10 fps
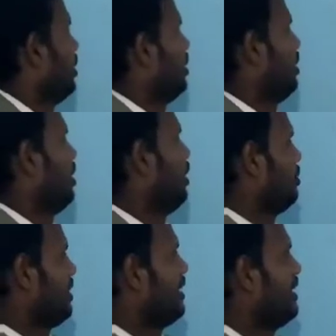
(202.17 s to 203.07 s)

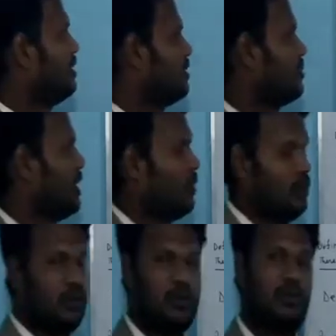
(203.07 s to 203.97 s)
how many kinds of
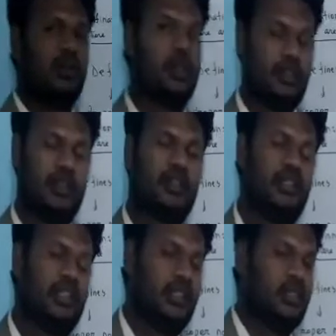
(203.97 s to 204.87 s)
noun are there
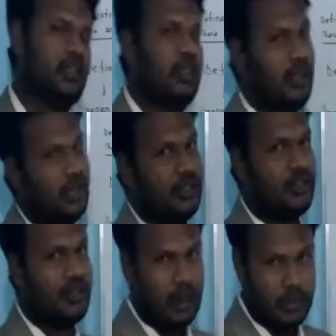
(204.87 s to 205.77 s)
in English
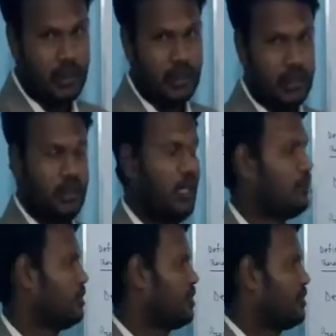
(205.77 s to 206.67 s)
grammar, you'll
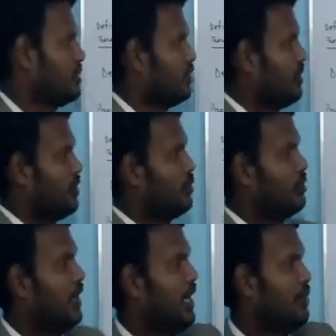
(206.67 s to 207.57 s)
have to answer there are
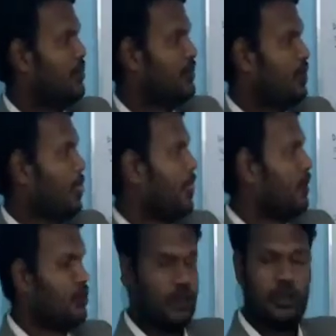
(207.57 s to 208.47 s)
2 types.
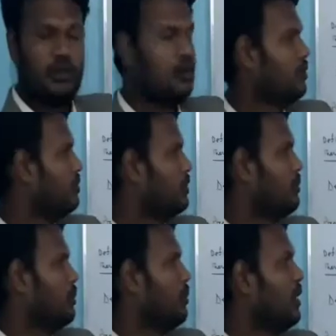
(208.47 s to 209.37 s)
So
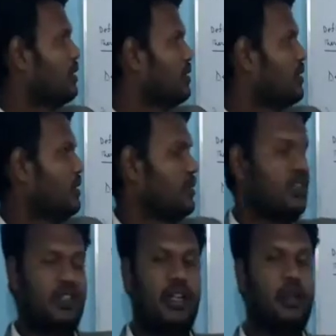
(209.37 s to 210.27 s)
number 1,
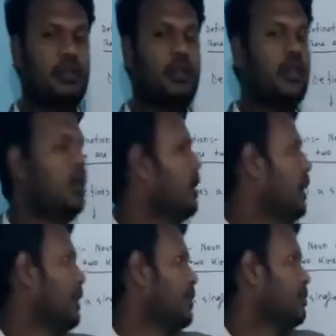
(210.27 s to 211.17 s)
concrete noun,
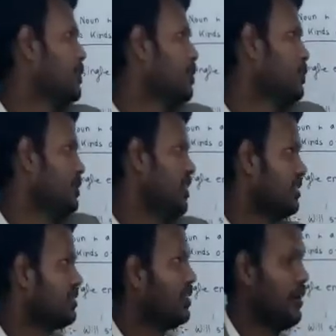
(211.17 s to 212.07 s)
and number 2
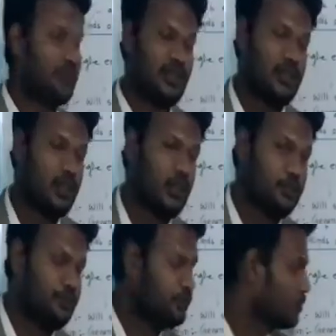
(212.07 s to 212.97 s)
is abstract noun.
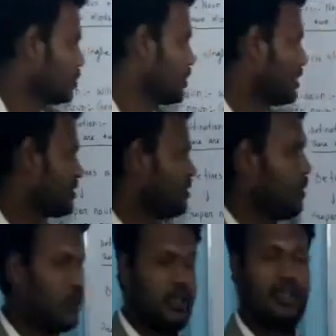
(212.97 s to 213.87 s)
So let's
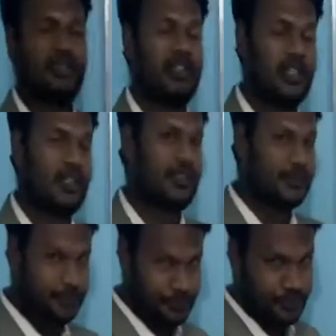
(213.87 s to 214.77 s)
talk in details.